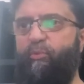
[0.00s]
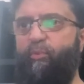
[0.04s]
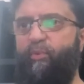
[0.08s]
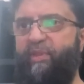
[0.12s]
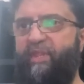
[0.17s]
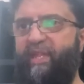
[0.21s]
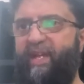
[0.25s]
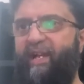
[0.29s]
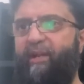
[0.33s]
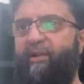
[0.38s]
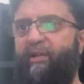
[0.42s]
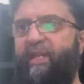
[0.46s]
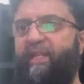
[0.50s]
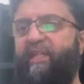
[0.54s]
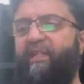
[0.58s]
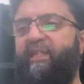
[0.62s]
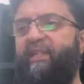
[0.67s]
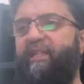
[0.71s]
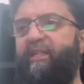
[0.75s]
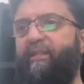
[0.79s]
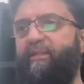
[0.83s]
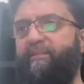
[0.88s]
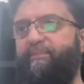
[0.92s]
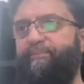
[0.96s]
without
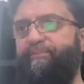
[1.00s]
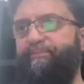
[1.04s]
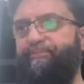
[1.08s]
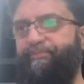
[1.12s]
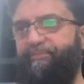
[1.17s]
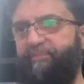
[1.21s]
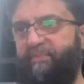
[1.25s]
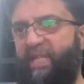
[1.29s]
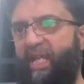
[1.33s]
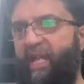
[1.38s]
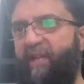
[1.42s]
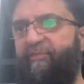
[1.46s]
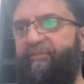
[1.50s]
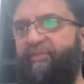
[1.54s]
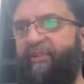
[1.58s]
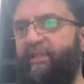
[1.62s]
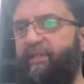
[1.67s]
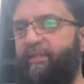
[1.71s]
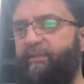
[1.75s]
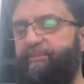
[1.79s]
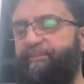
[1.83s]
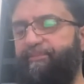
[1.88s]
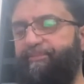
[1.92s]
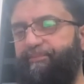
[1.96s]
any
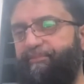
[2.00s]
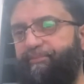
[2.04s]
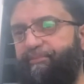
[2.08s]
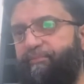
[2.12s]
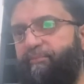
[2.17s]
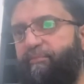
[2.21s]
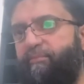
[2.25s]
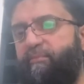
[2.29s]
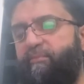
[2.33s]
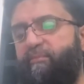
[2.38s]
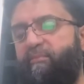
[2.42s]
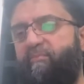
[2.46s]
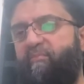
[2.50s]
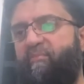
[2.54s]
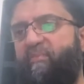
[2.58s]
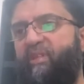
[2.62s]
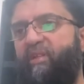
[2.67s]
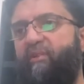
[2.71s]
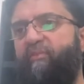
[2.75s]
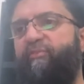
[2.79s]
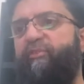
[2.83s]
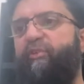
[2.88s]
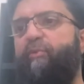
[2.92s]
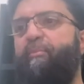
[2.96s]
effort from